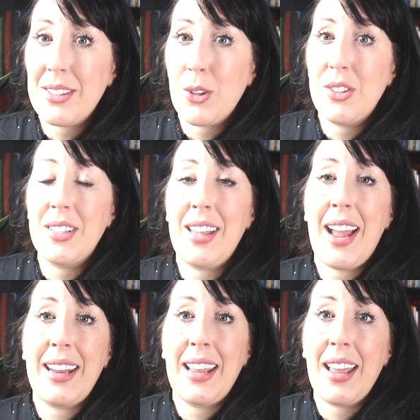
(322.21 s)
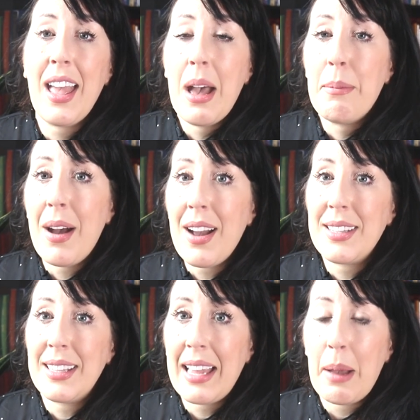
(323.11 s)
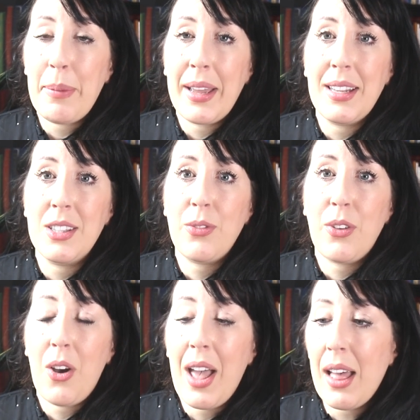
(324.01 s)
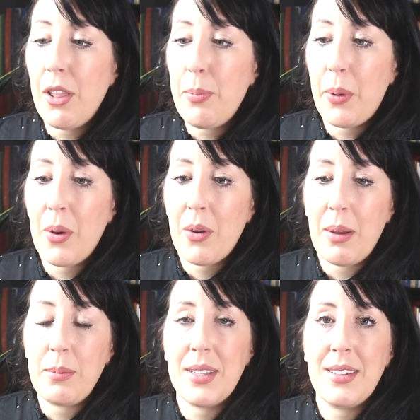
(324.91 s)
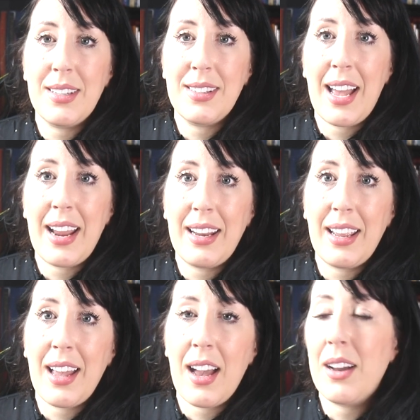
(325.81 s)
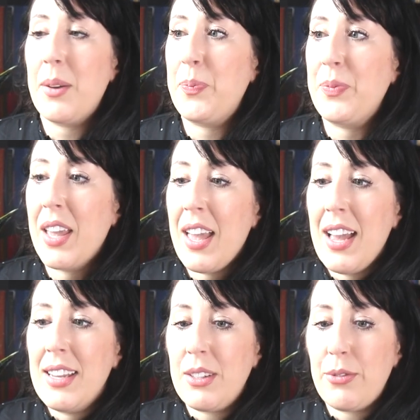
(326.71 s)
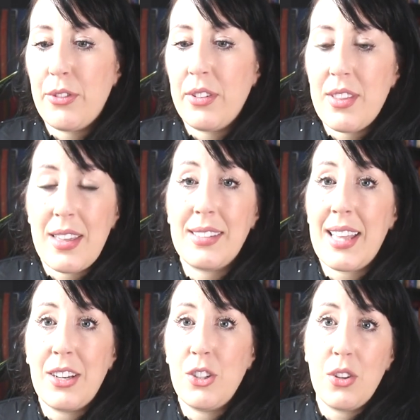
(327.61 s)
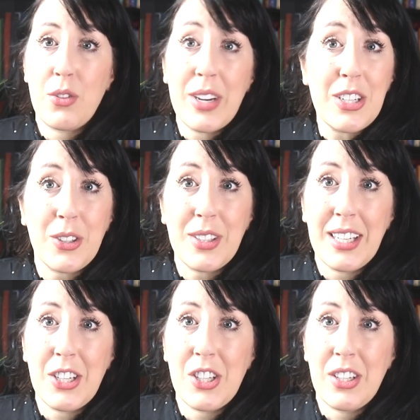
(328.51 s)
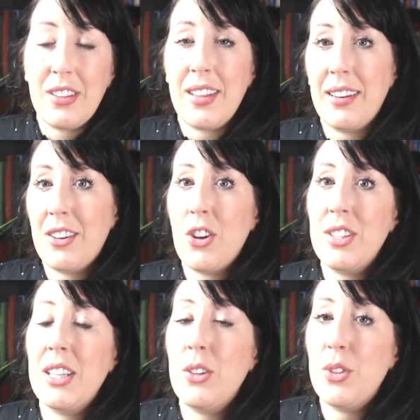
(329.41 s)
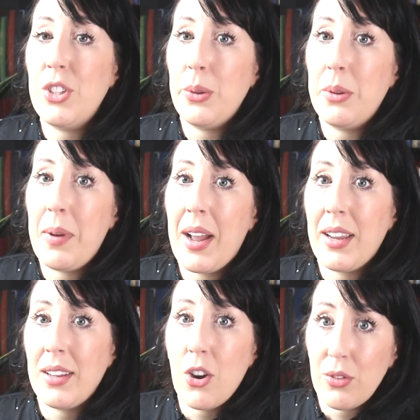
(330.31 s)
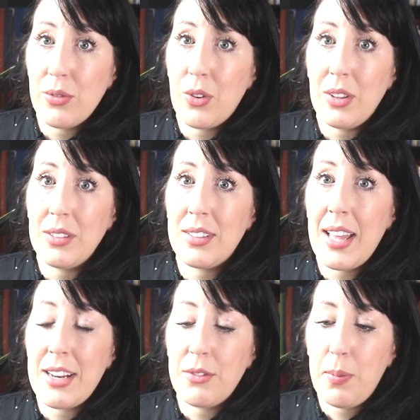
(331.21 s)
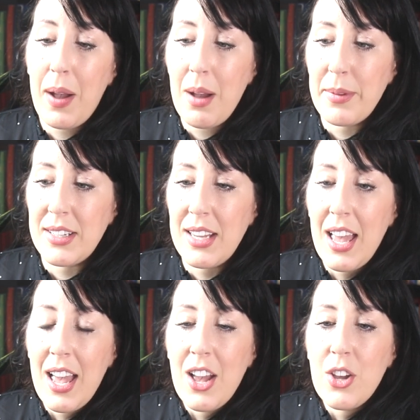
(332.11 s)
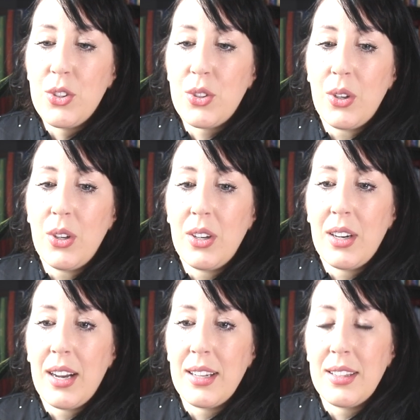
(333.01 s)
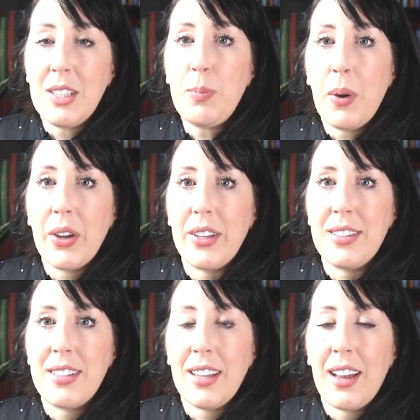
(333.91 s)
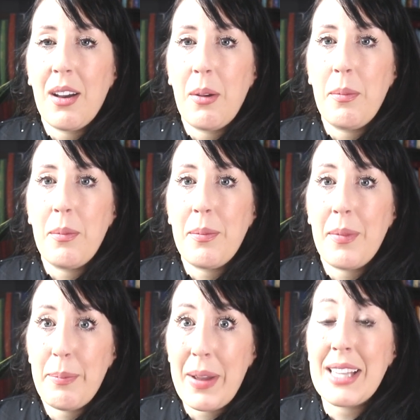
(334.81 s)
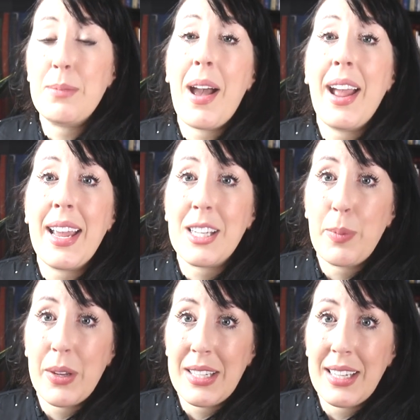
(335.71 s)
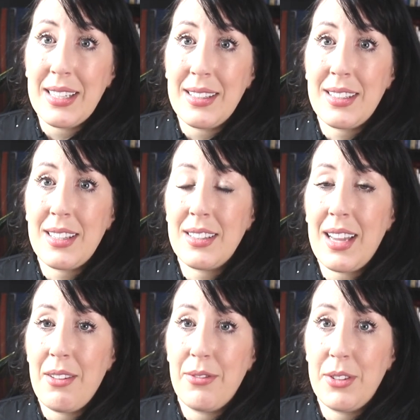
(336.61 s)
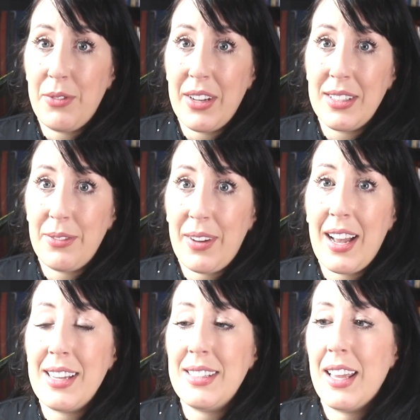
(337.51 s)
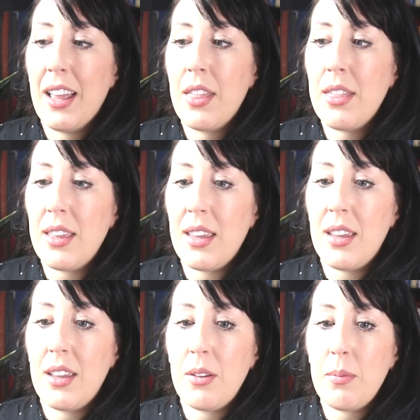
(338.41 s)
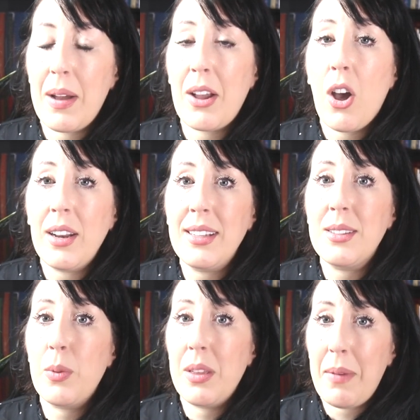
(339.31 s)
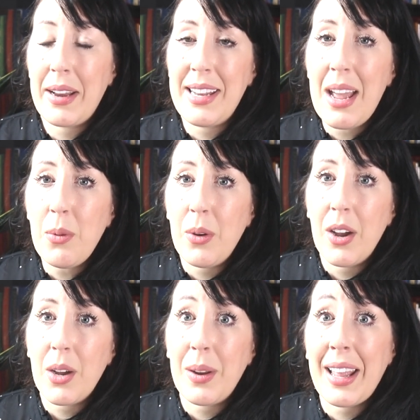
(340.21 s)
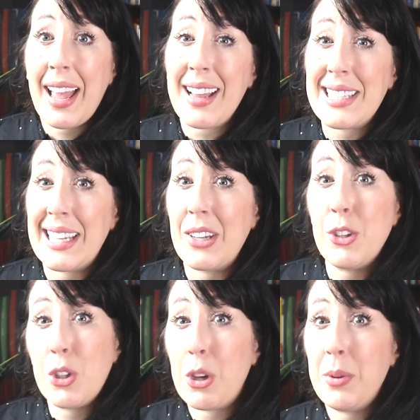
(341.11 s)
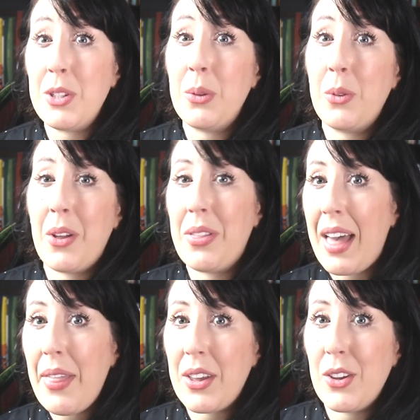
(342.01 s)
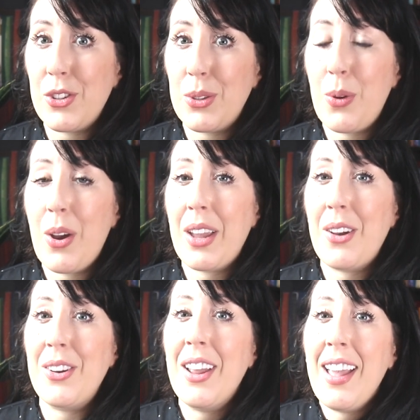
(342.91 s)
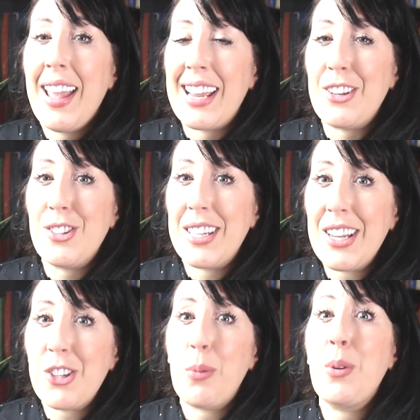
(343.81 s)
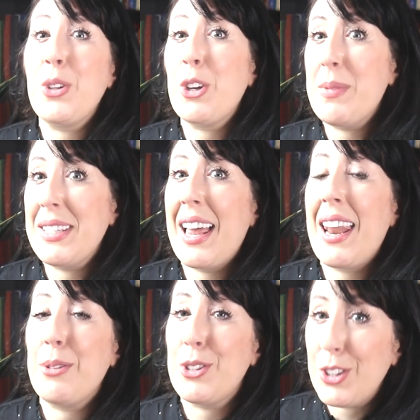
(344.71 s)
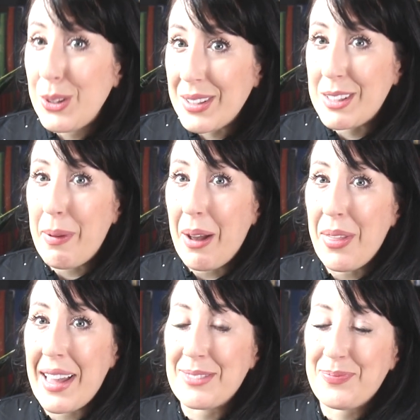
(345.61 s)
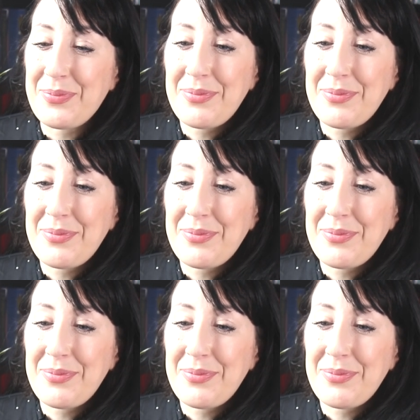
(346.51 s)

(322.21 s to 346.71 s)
So designing marketing campaigns for health programs and designing different things that I'd done at the radio station and then continued to do in my current role as head of department. So at this point, as my expertise diversified, my colleagues within my network were like, actually, could you come and do one on that you're just working on in your day job? Could you come and tell our students about that?